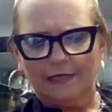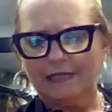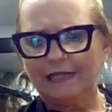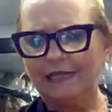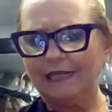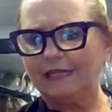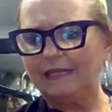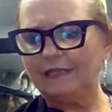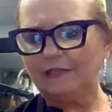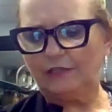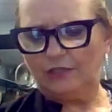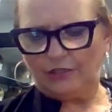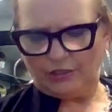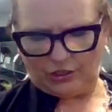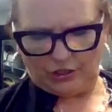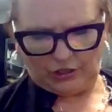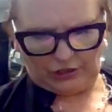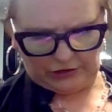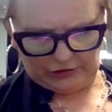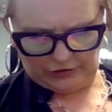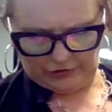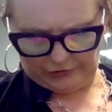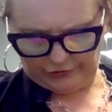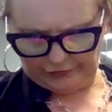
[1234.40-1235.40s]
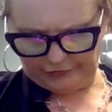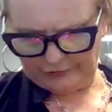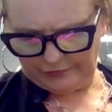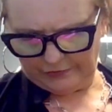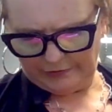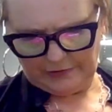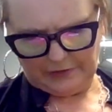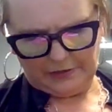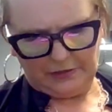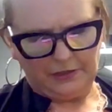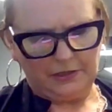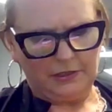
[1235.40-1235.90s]
in the
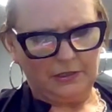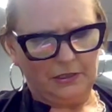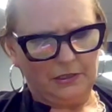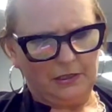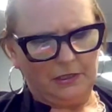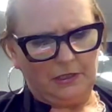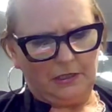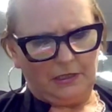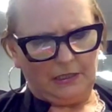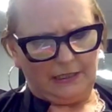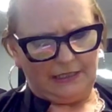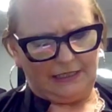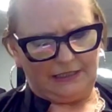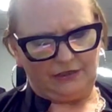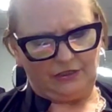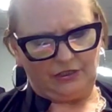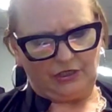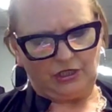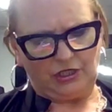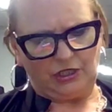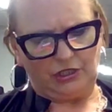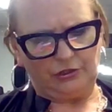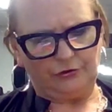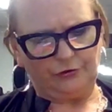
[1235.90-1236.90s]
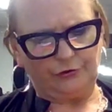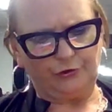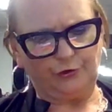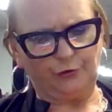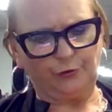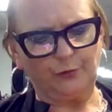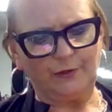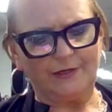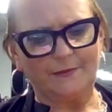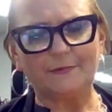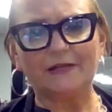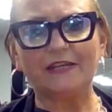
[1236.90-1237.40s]
color
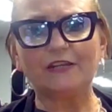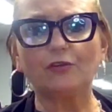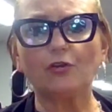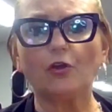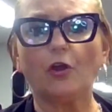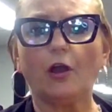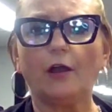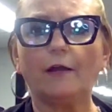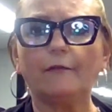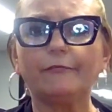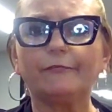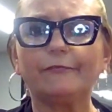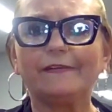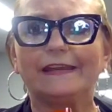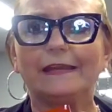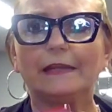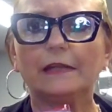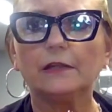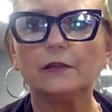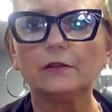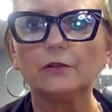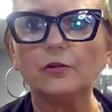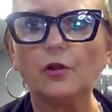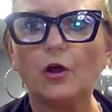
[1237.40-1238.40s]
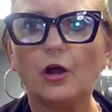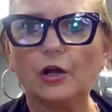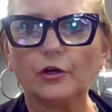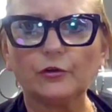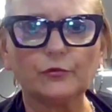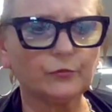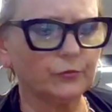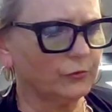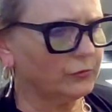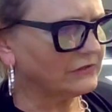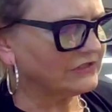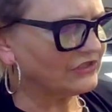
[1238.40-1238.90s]
creamy toffee,
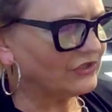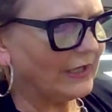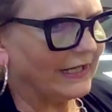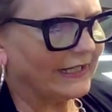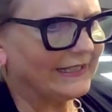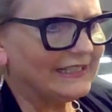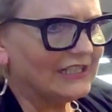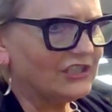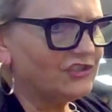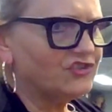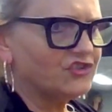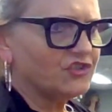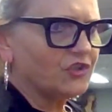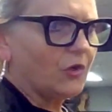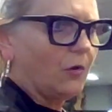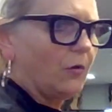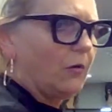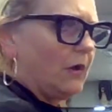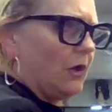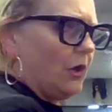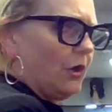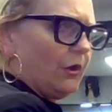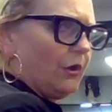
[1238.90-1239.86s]
long root. So I did show